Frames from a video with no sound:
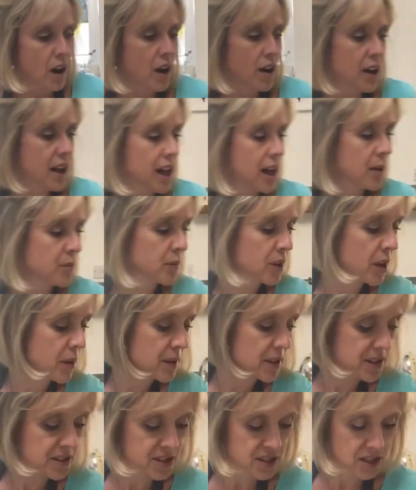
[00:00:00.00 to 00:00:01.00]
I am
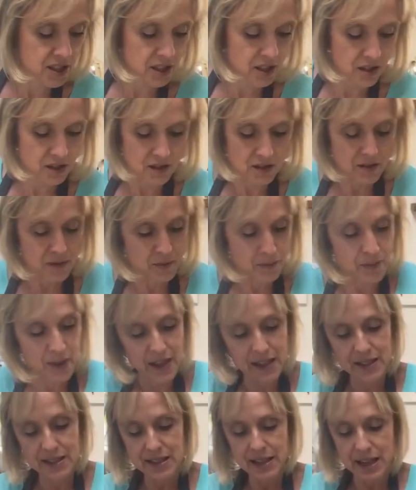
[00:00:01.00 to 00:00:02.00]
going to
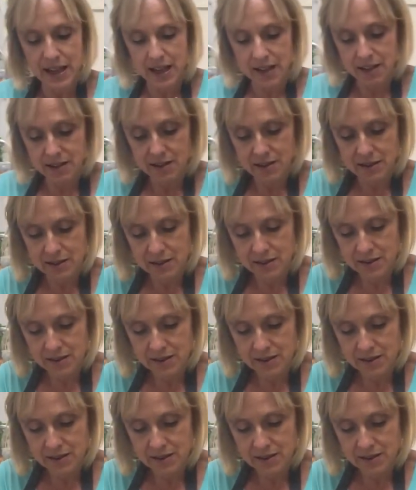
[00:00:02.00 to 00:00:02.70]
mix in